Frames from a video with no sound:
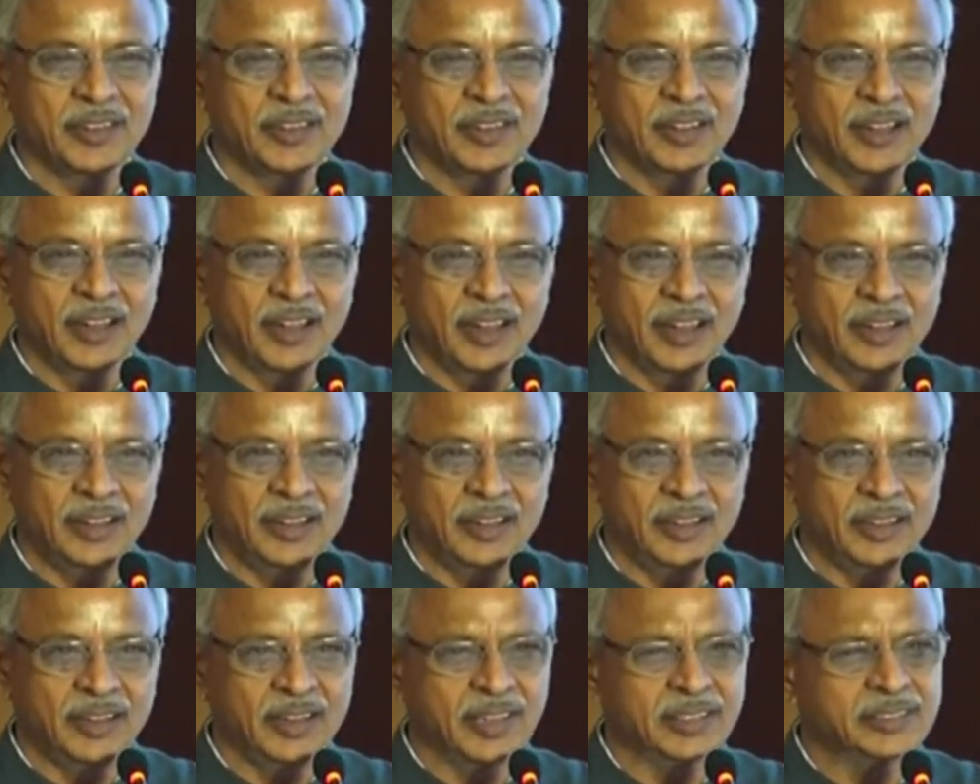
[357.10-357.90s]

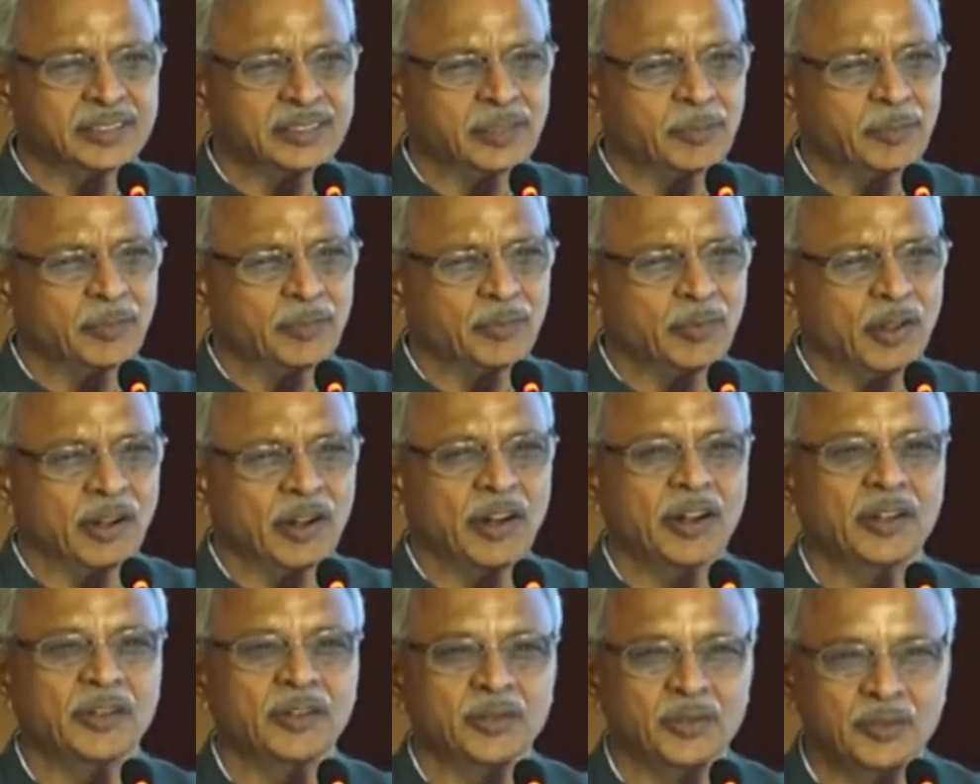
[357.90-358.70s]
except 1
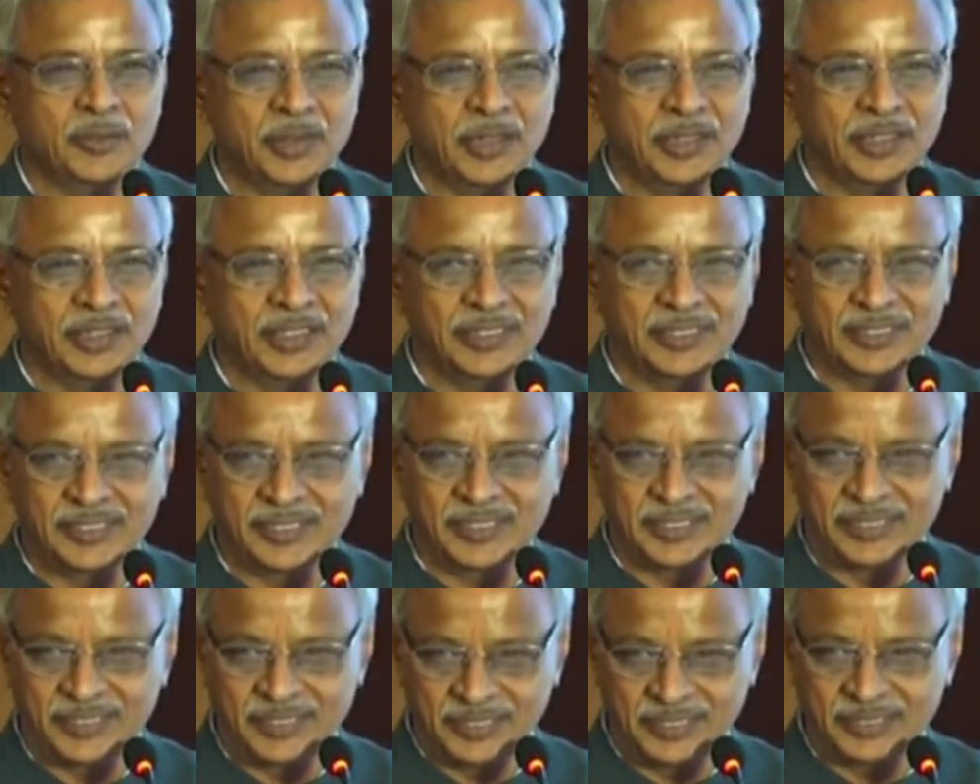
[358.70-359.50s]
or 2
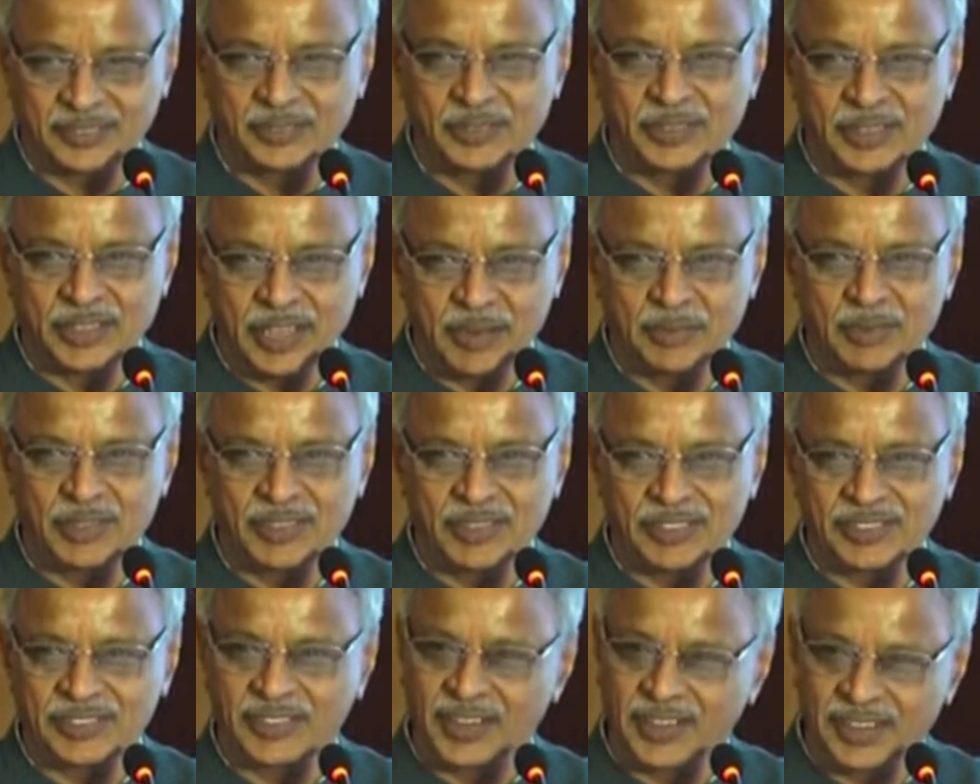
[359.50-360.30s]
meetings which I
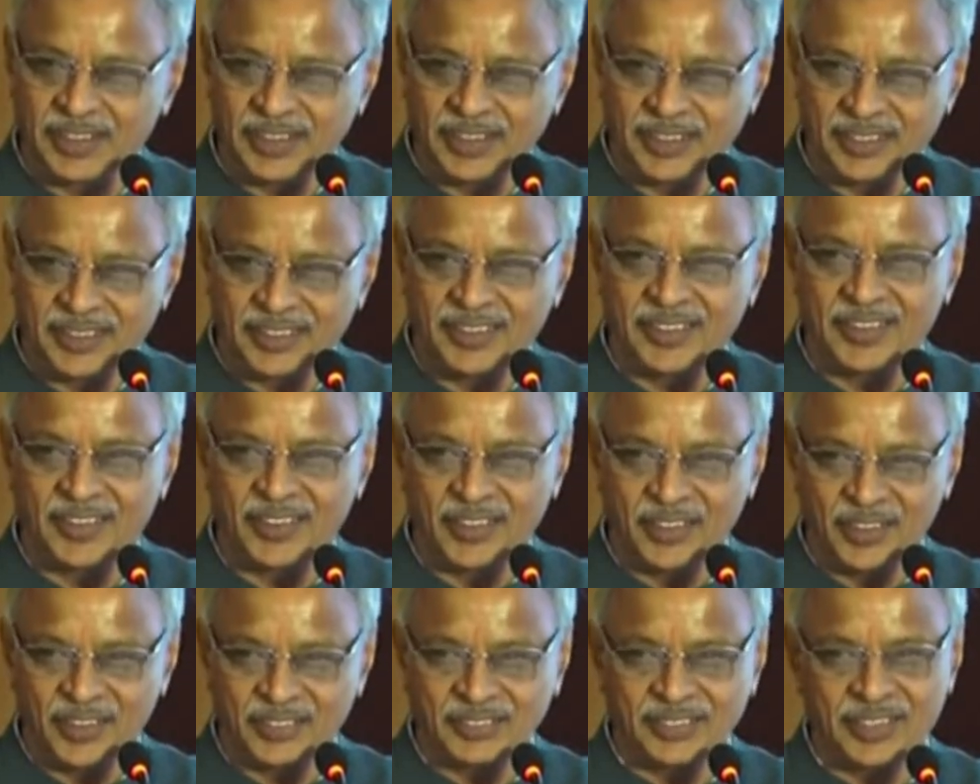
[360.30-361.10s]
missed, I attended
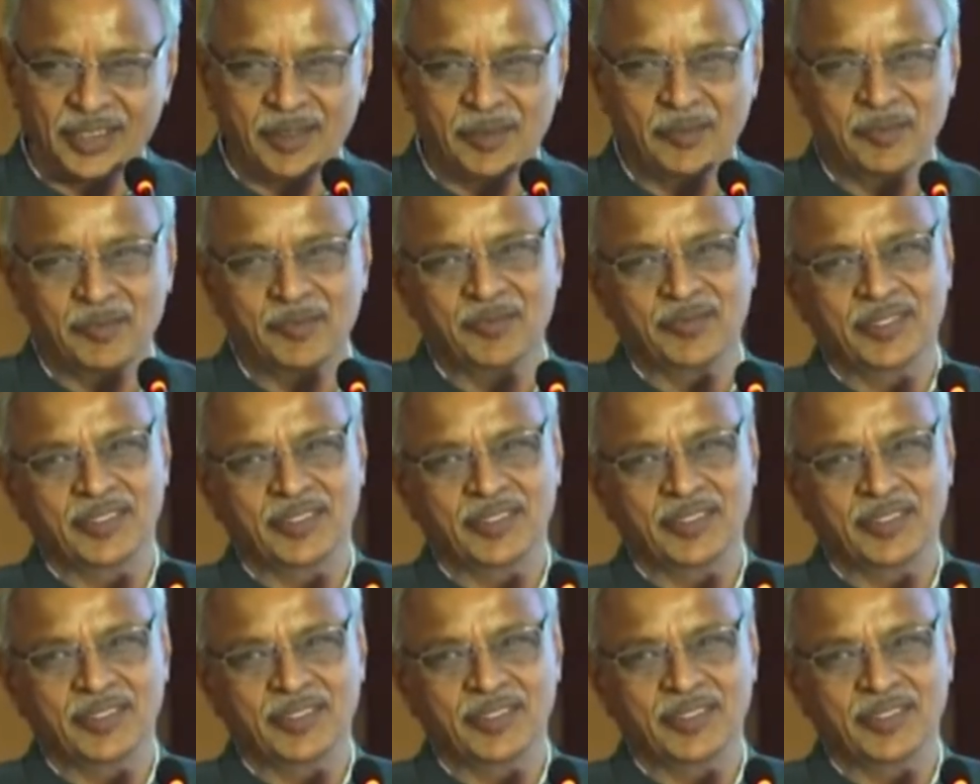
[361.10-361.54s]
all of them.